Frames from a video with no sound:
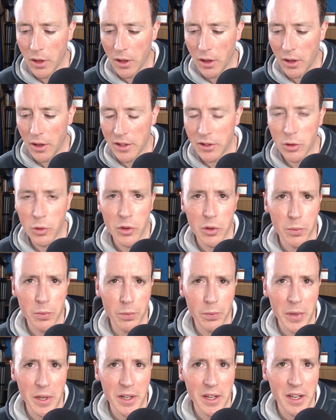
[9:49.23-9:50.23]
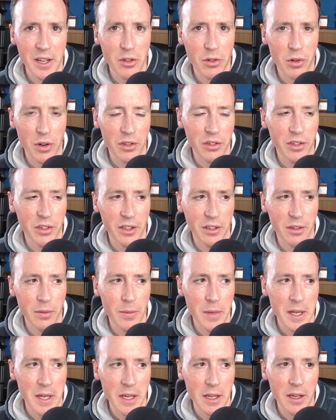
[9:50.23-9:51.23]
It's always been interesting to
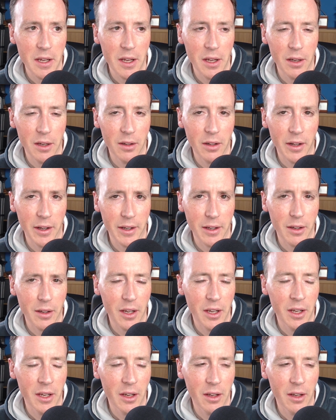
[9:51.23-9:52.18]
me, like,